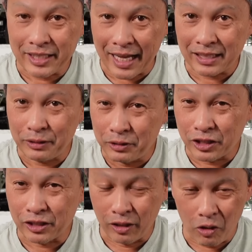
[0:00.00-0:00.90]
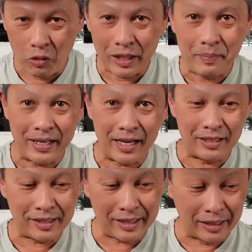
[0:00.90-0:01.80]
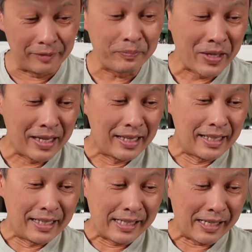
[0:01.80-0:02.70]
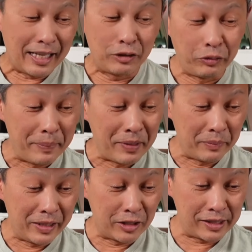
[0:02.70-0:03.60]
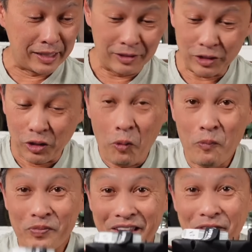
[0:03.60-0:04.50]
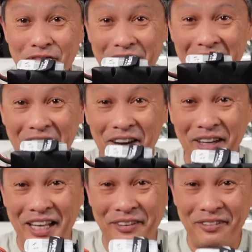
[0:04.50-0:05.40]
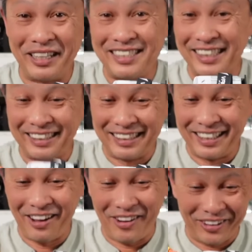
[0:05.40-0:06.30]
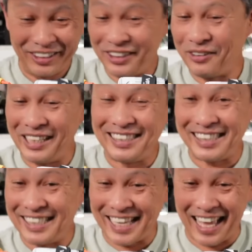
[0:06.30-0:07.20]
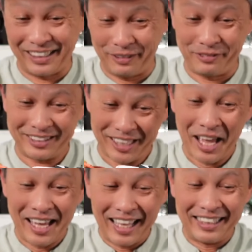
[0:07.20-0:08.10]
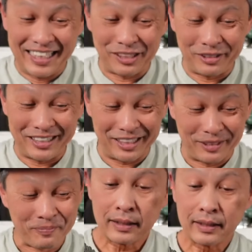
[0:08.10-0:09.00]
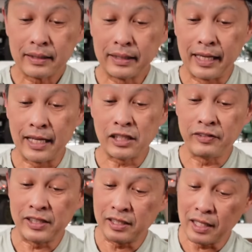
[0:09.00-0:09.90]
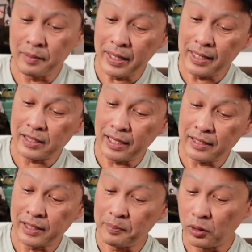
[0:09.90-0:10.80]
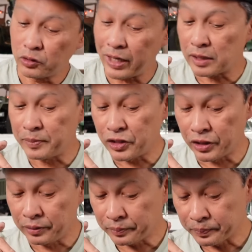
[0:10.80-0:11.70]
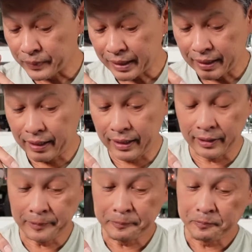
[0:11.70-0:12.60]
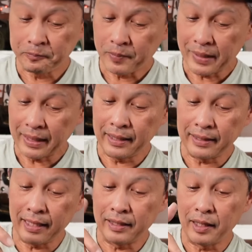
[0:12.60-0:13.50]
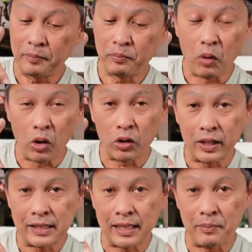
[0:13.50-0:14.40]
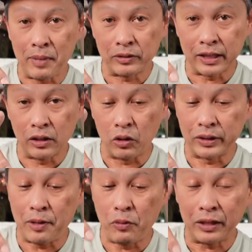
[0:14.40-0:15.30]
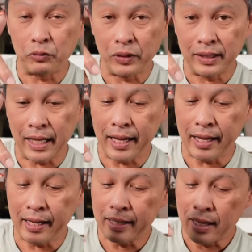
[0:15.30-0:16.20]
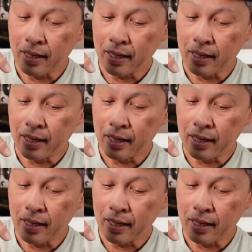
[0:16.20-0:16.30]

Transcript: chassis, which is low, they made out of steel, uh, three millimeter steel. So very rigid, you know? You don't need C-channel if it's this rigid. The guts of a system is a simple transmission here, and then the motor is now mounted low. They went with a